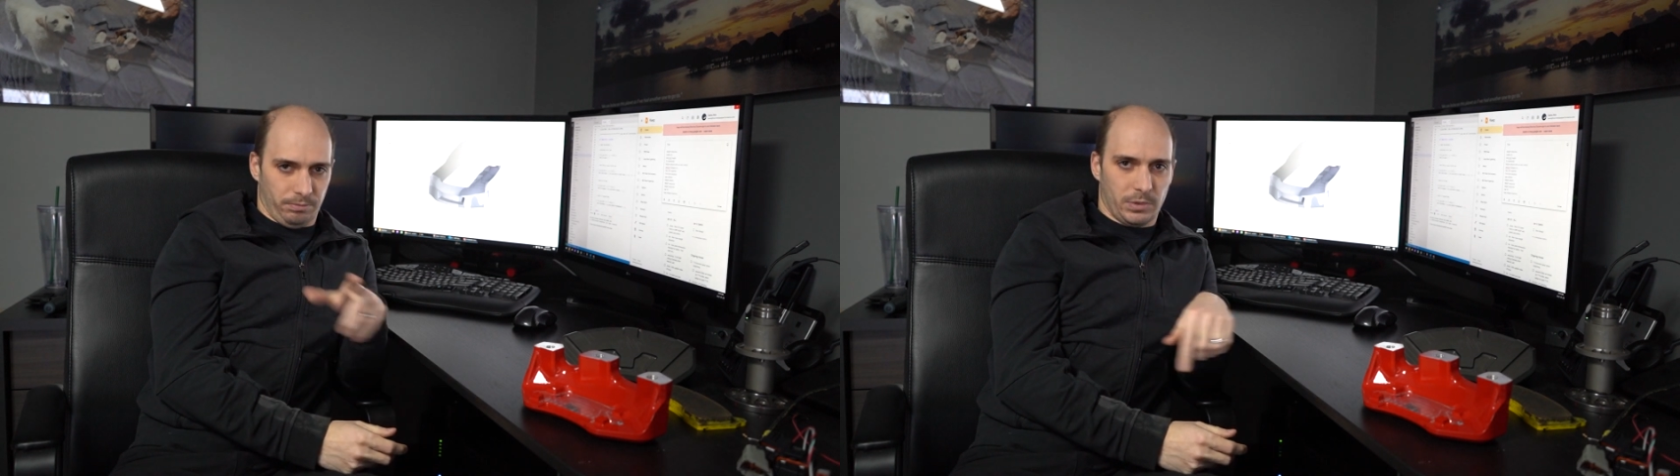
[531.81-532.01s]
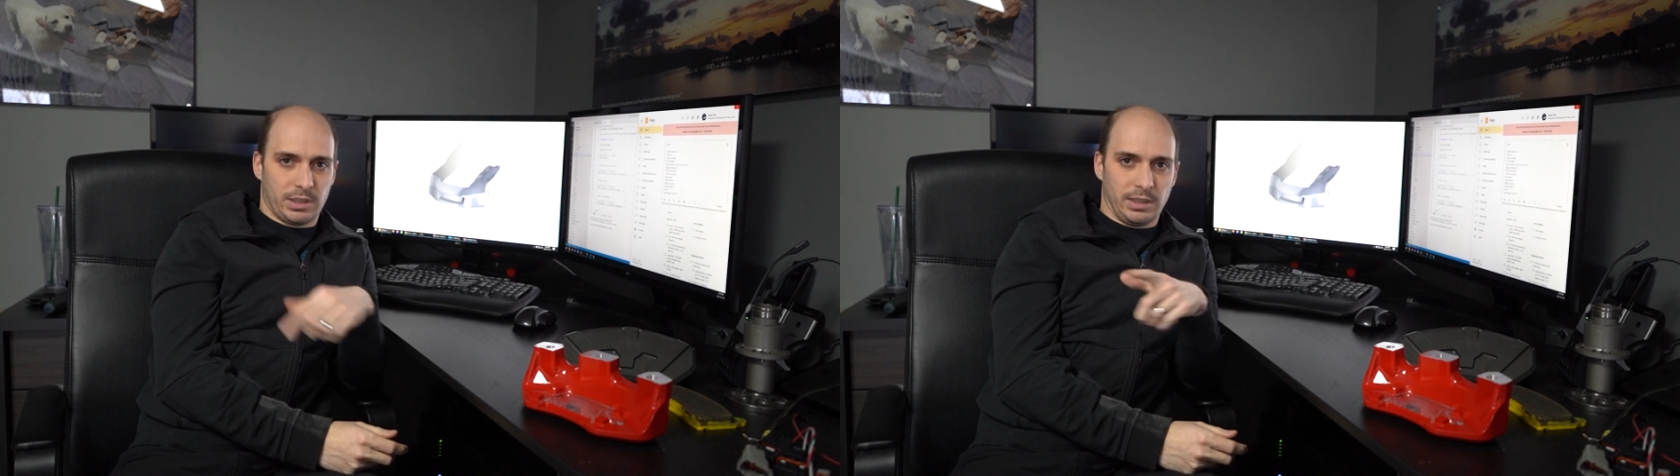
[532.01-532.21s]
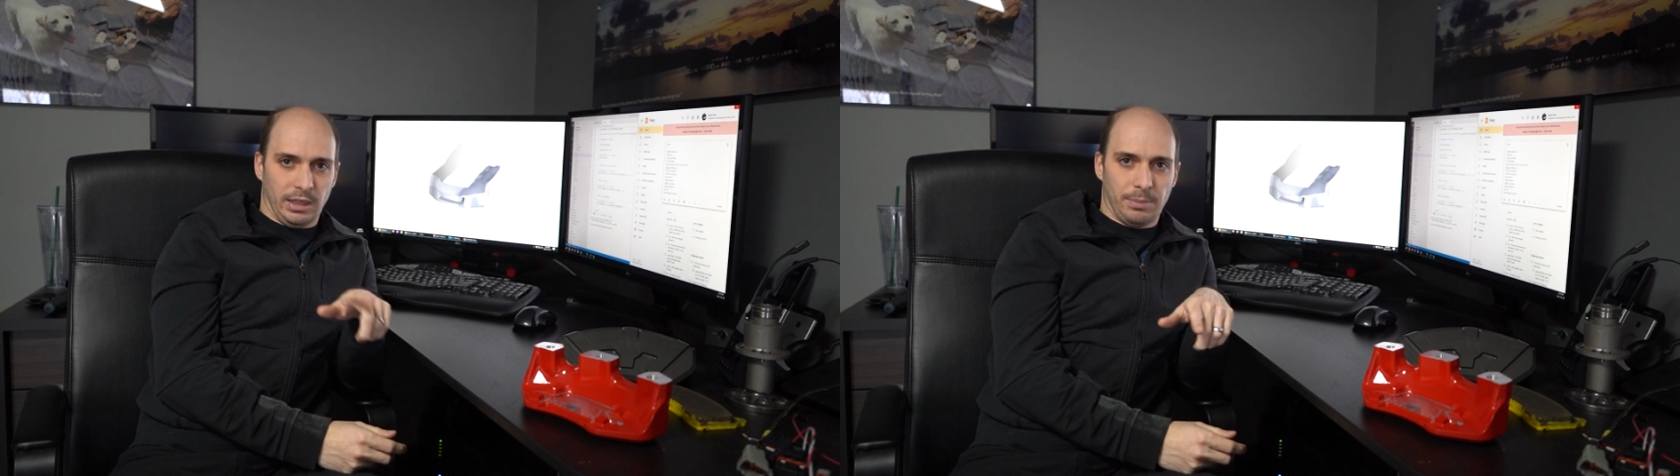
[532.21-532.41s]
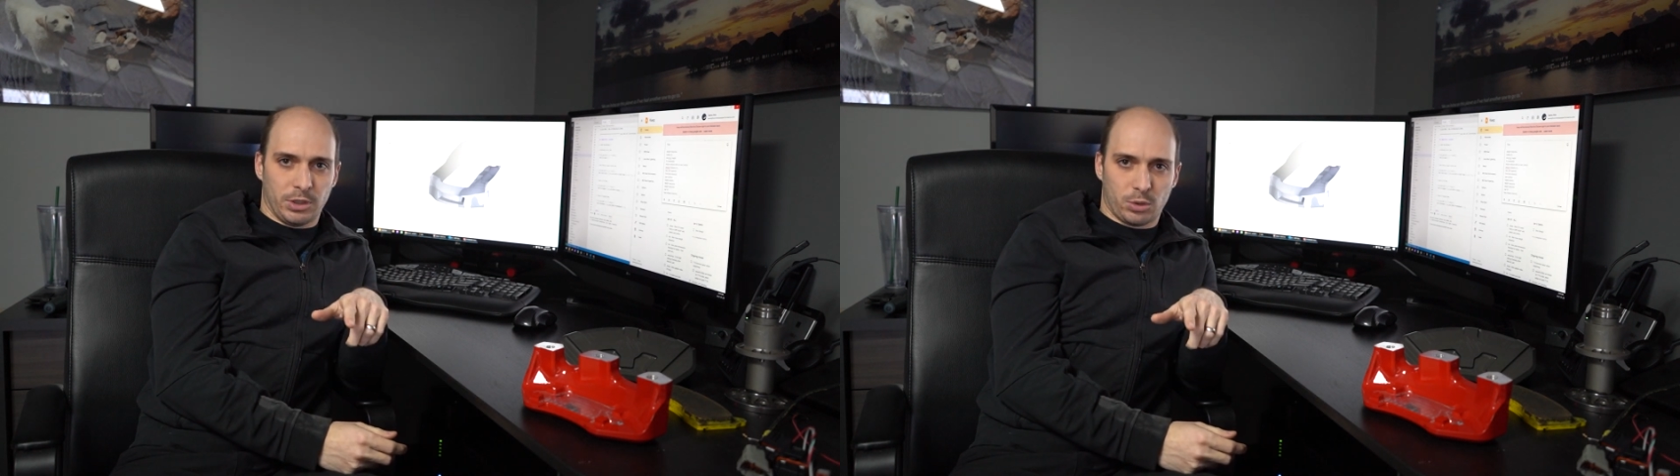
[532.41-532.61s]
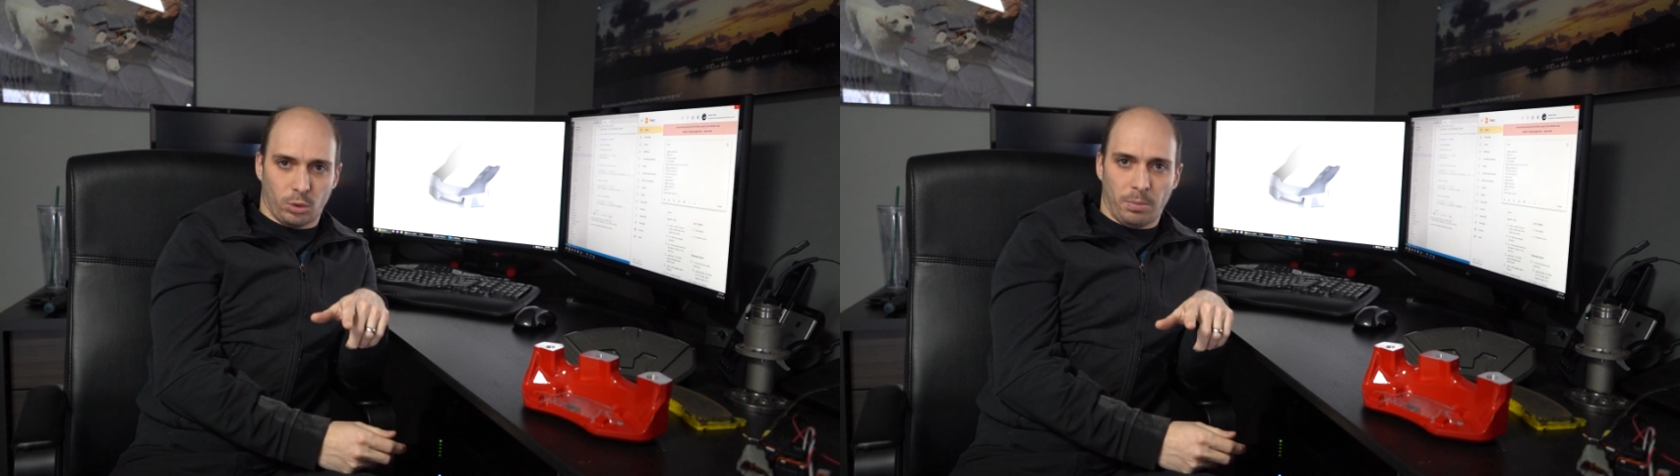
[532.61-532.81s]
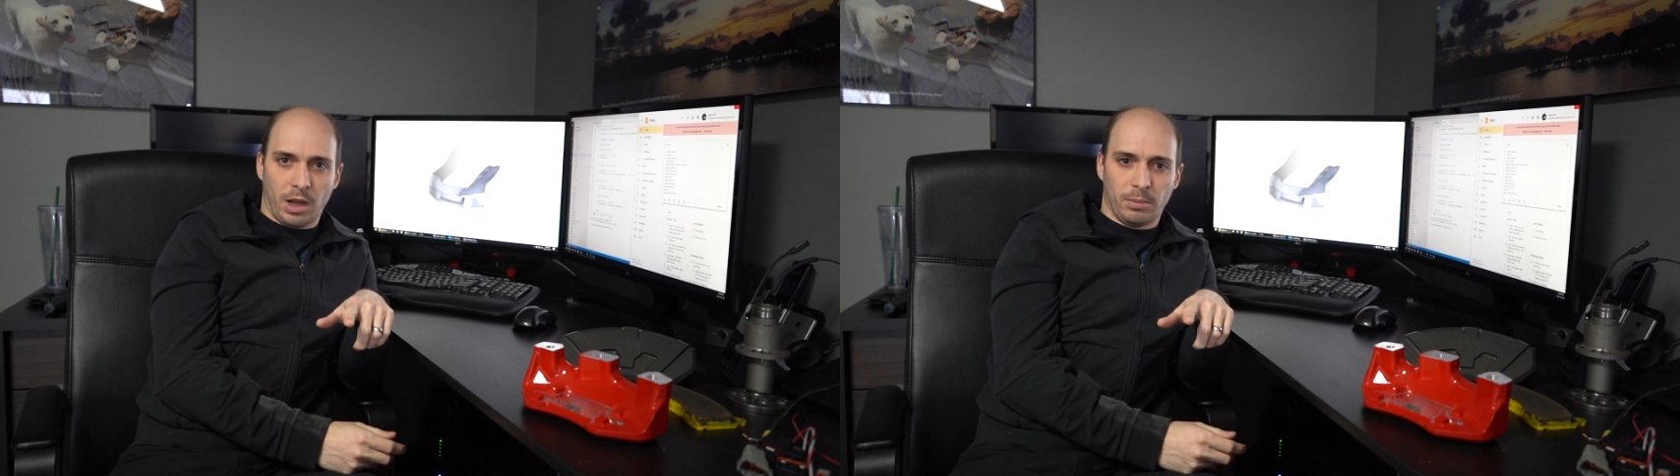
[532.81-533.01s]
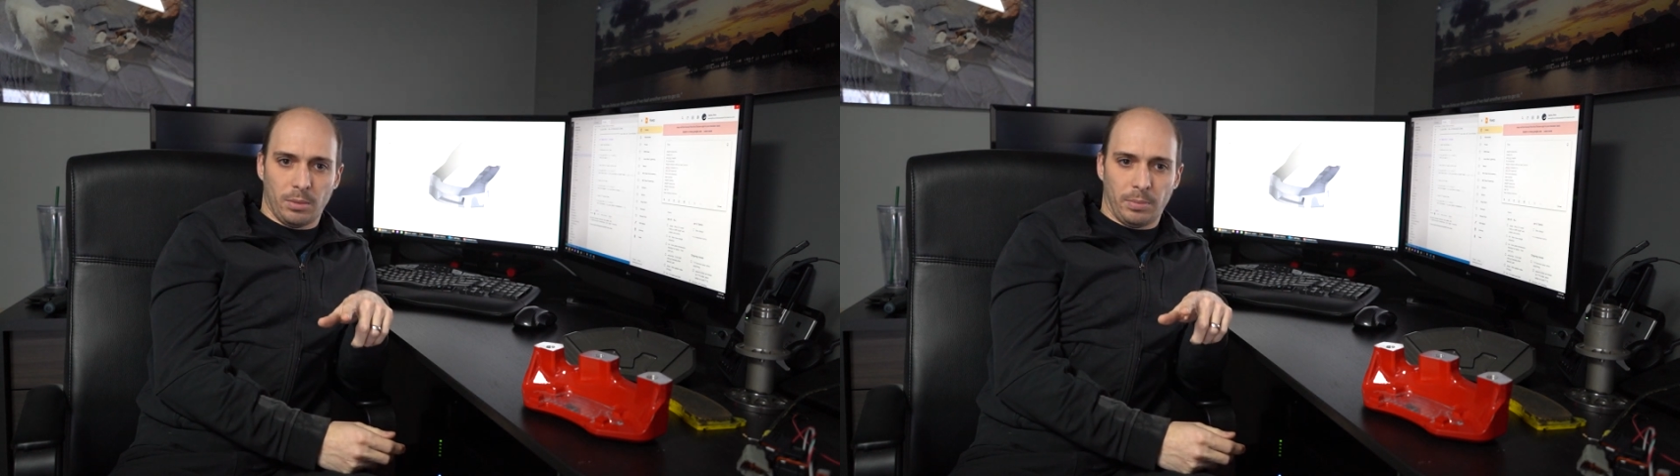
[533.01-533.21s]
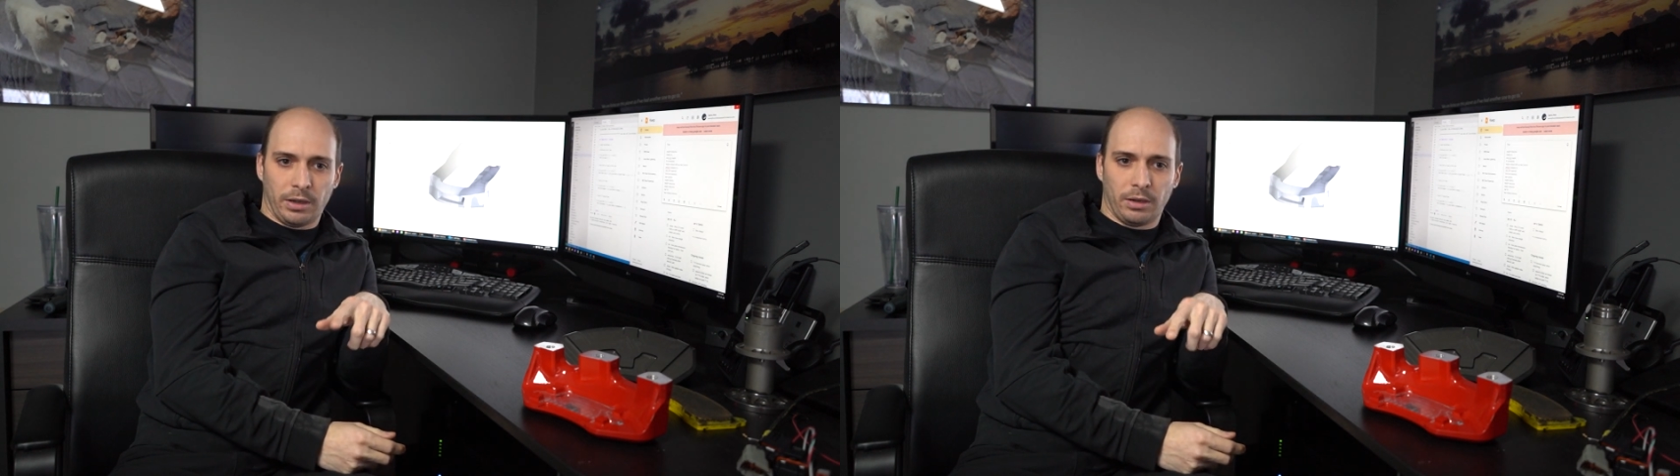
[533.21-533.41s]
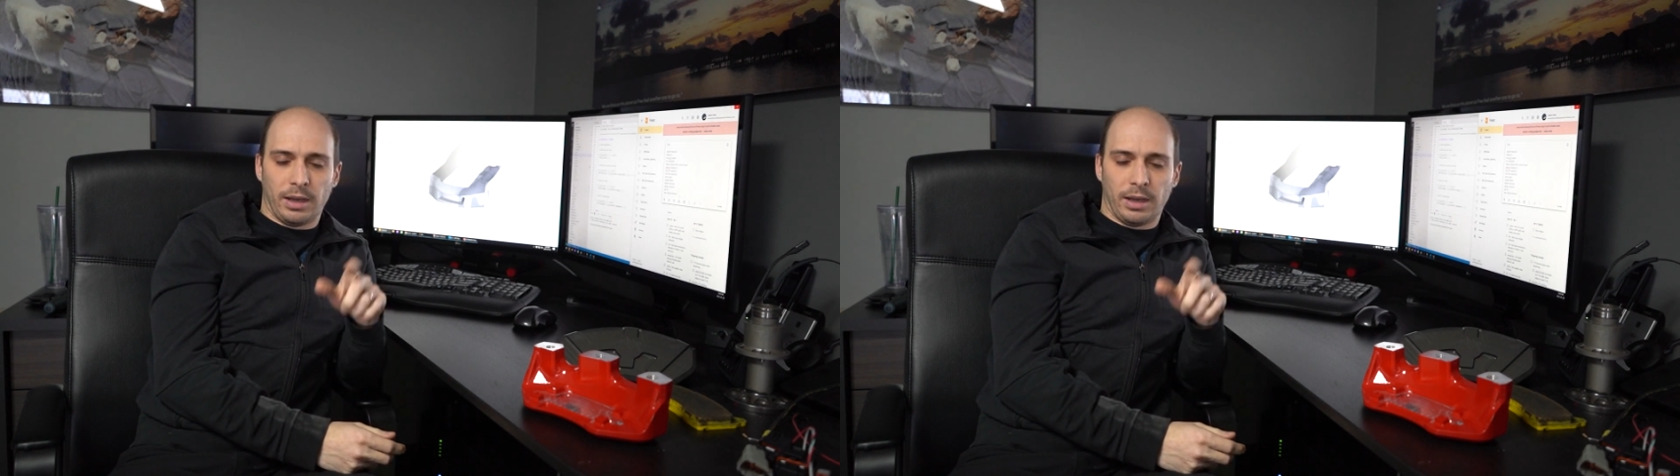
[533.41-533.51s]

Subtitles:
seal up the swirl pot a bit better,